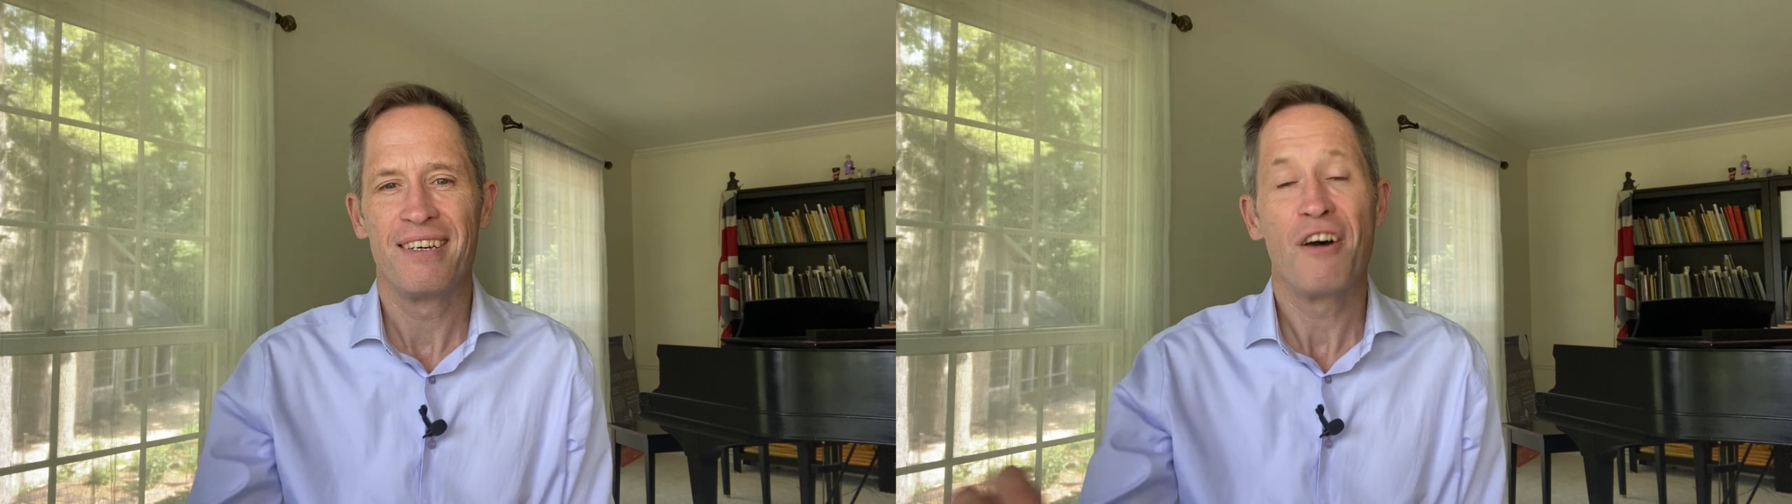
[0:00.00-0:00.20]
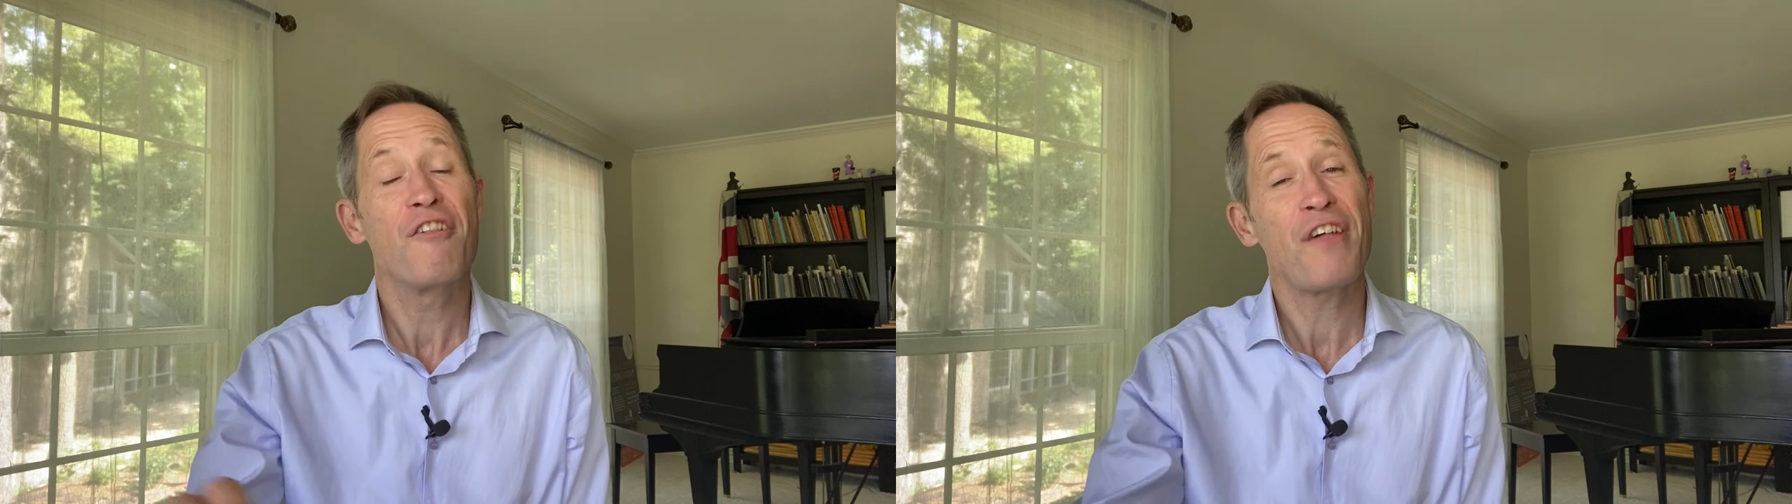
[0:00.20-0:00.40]

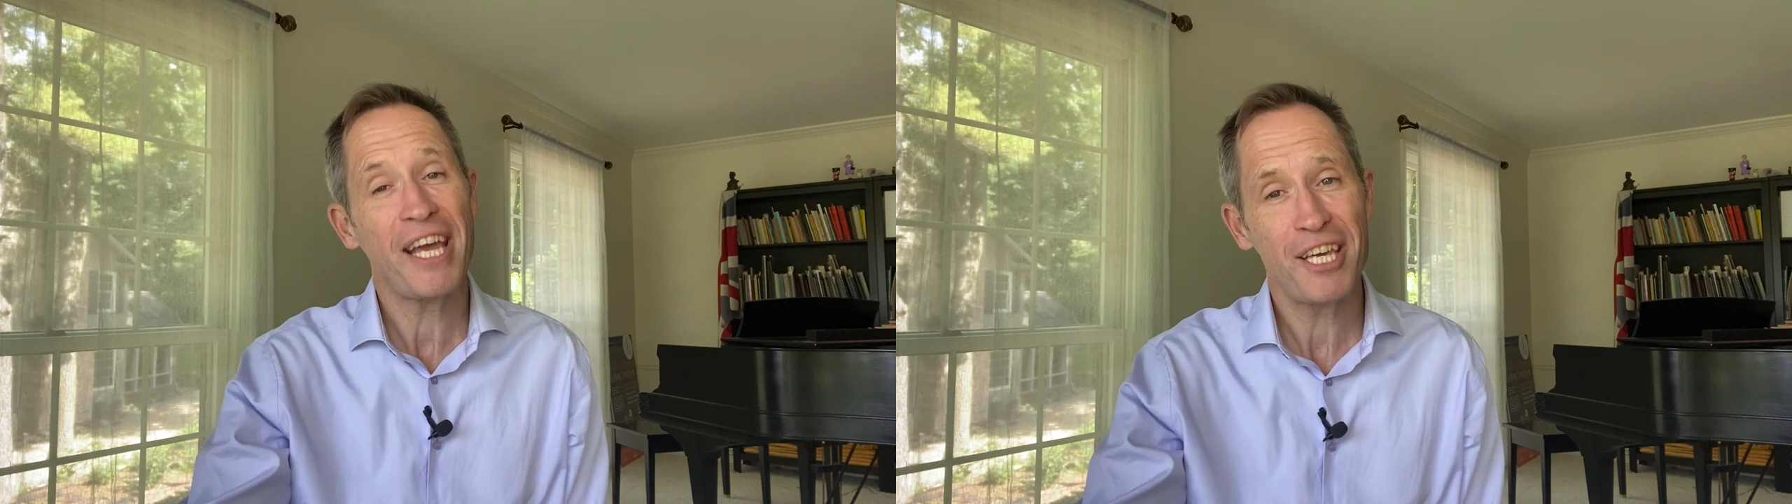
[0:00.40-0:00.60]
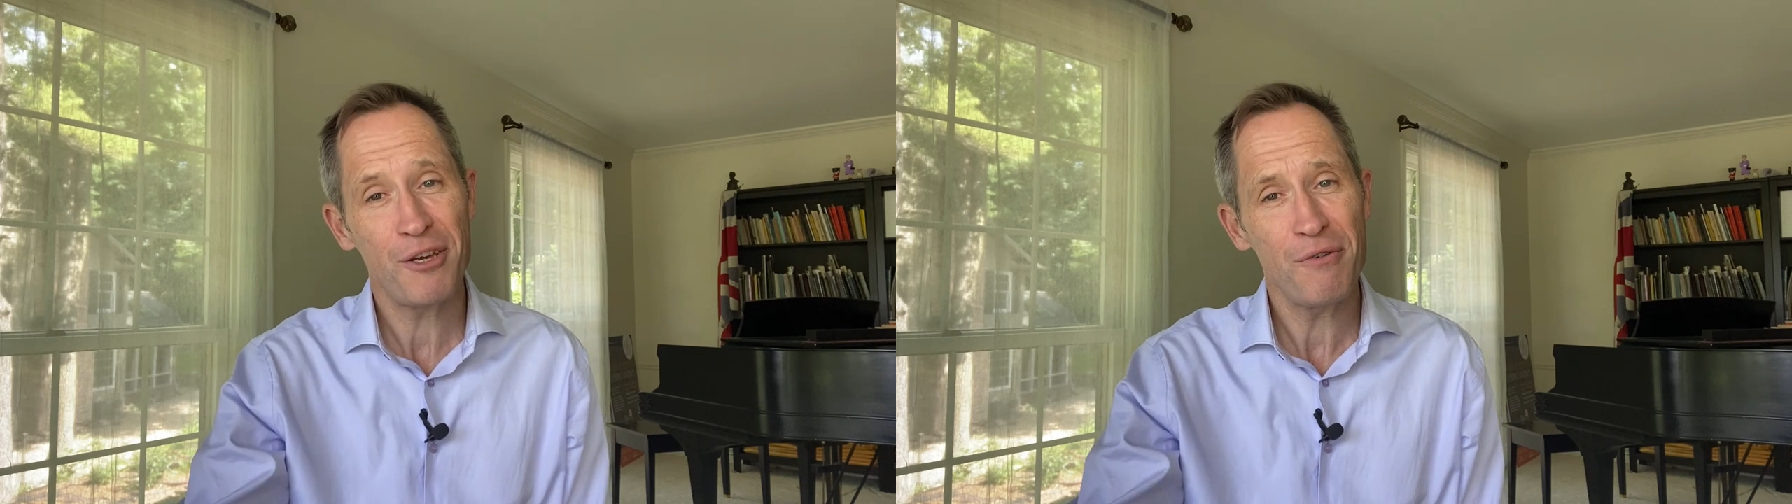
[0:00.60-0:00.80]

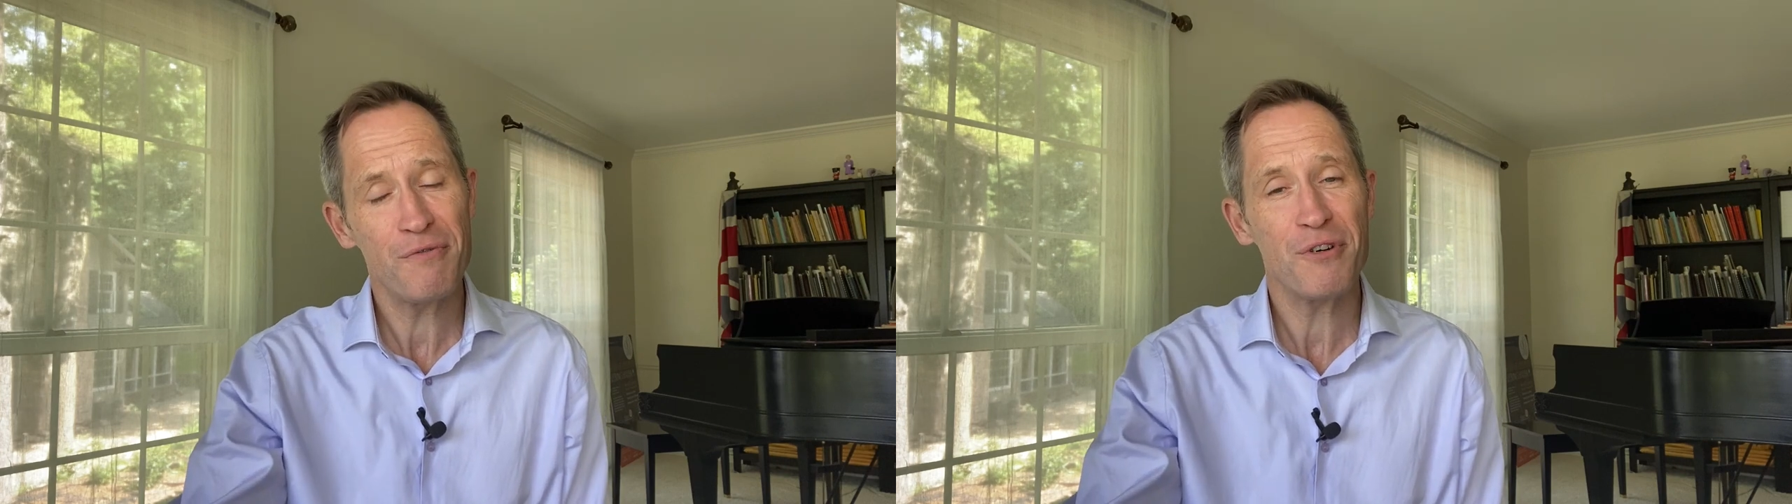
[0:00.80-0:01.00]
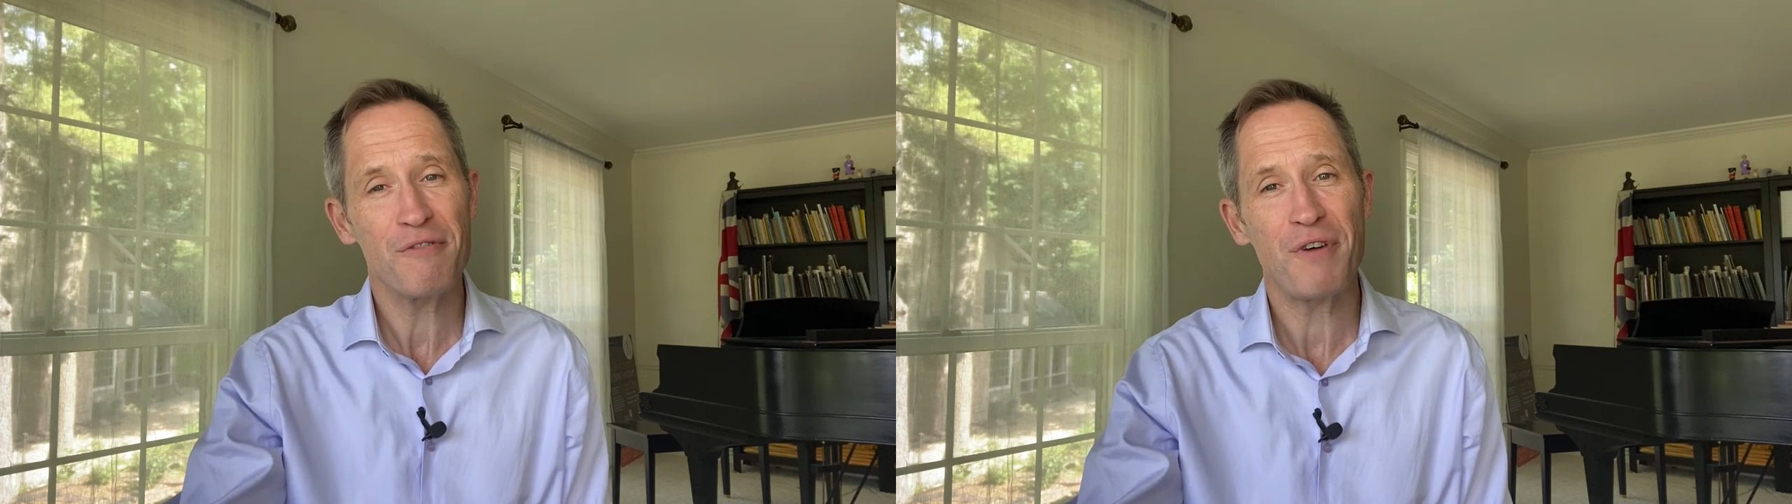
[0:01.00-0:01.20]
Thank you
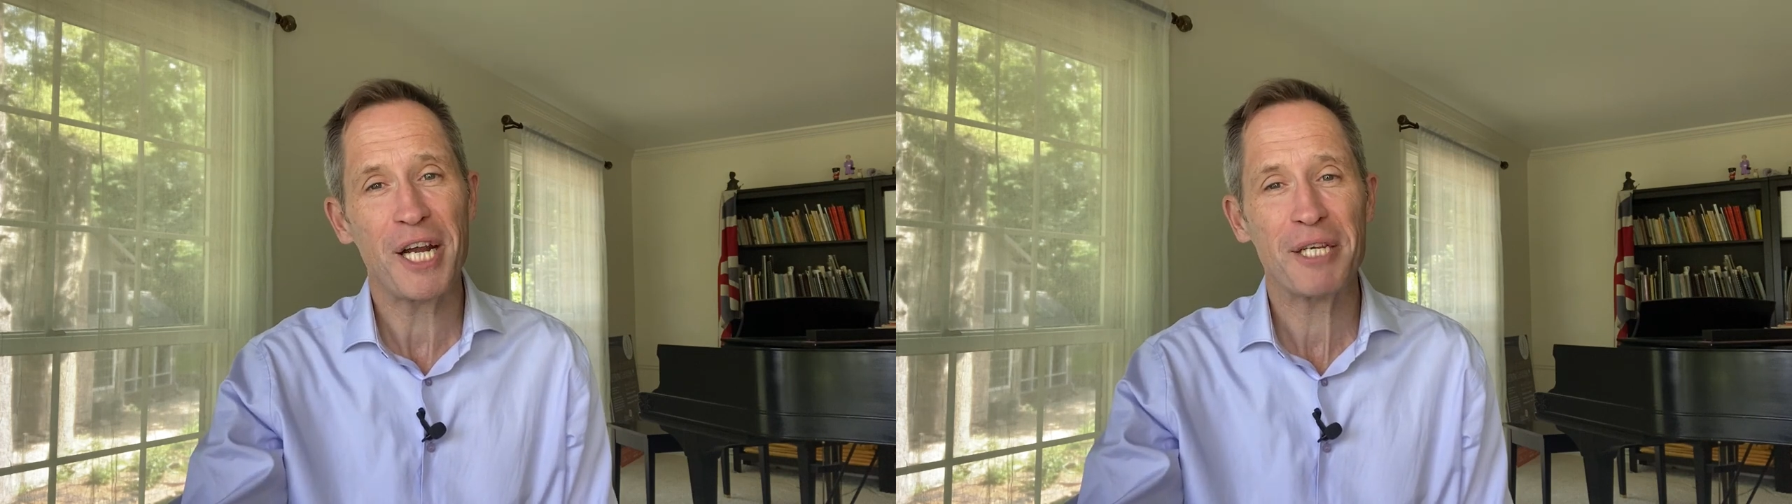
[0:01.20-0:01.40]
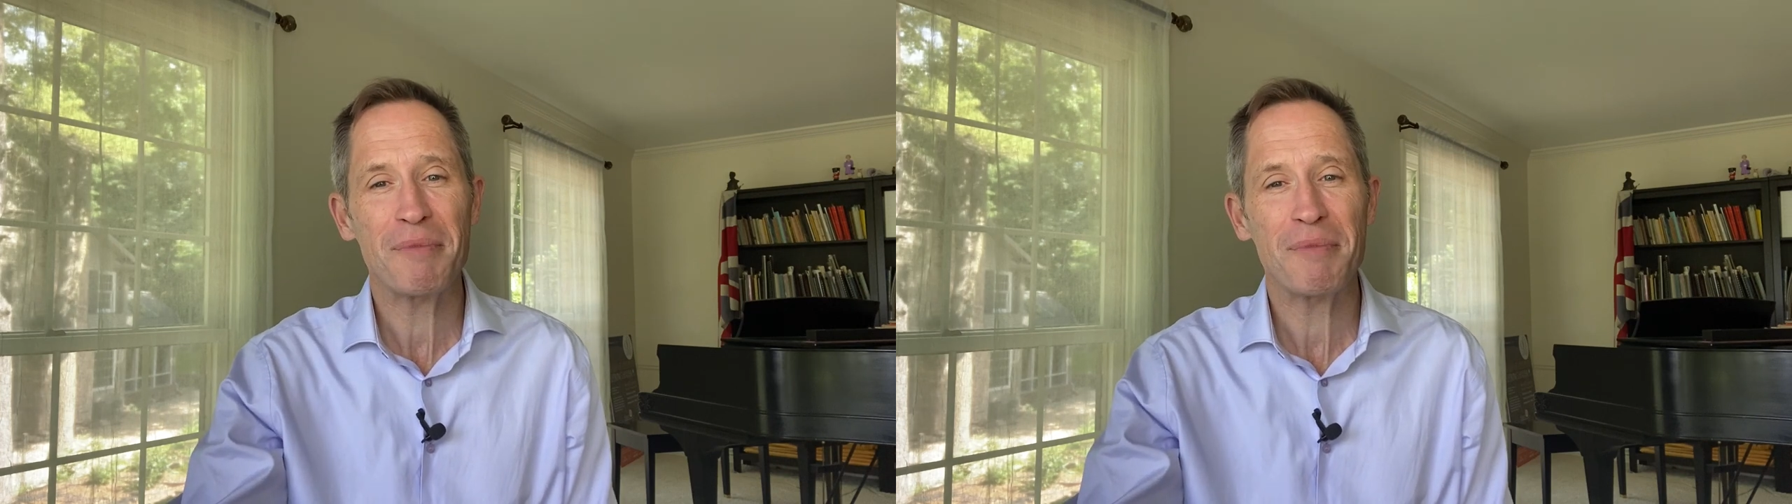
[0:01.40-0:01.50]
for inviting